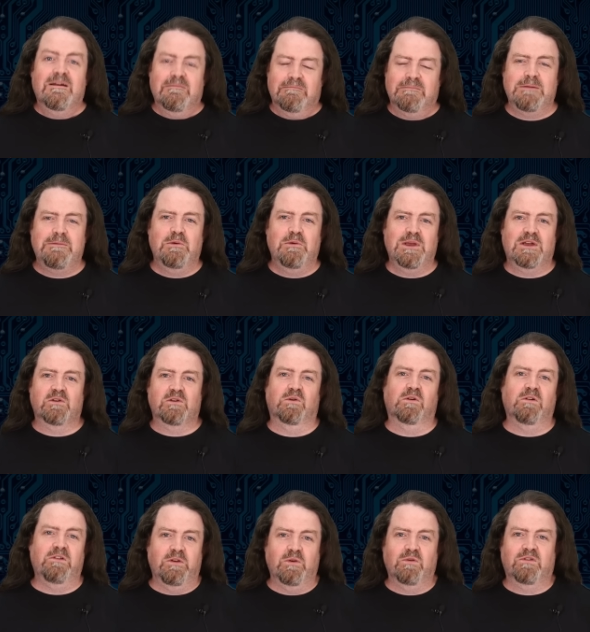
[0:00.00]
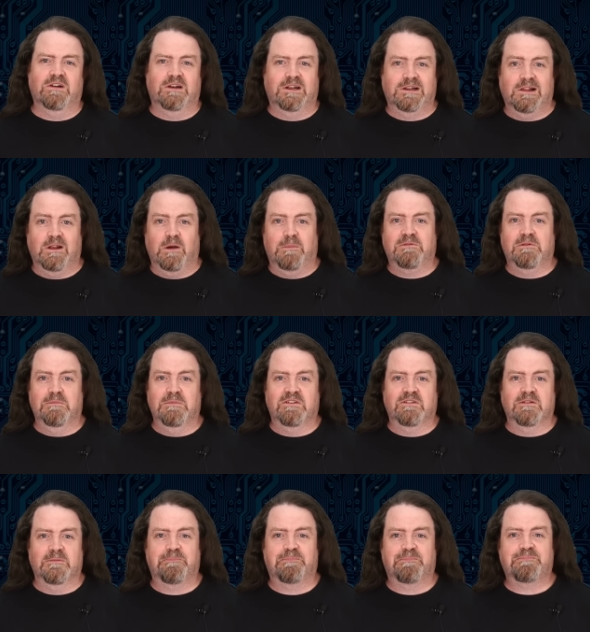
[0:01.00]
maybe we could all use a little
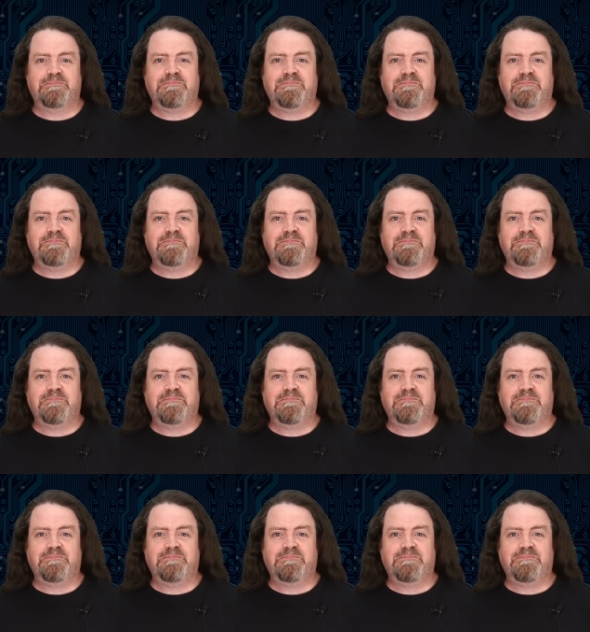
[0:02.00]
optimism.